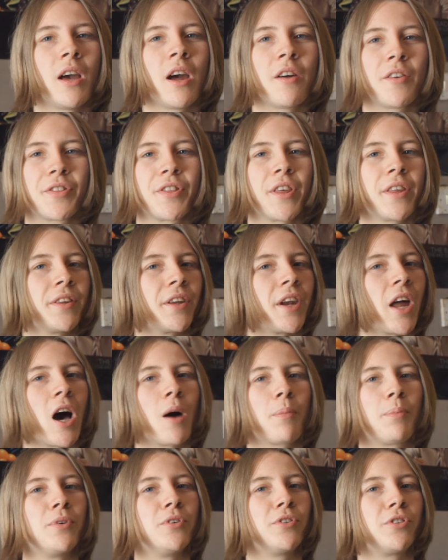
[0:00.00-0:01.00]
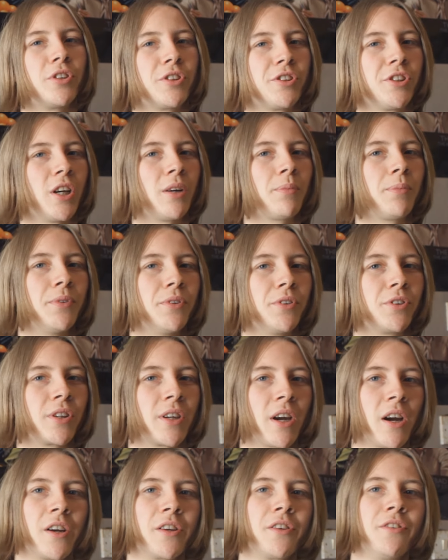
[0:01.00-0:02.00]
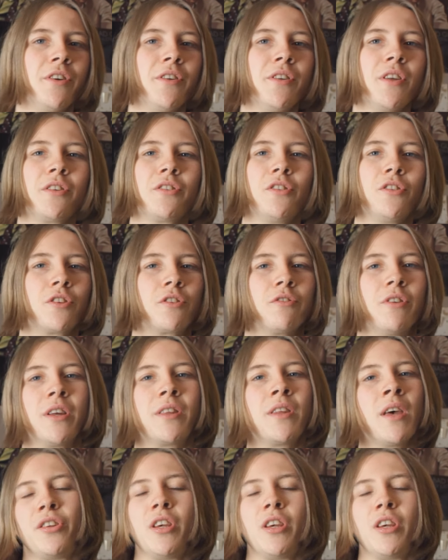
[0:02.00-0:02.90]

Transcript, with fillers: Everything that happens to Chaplin's character in this is great.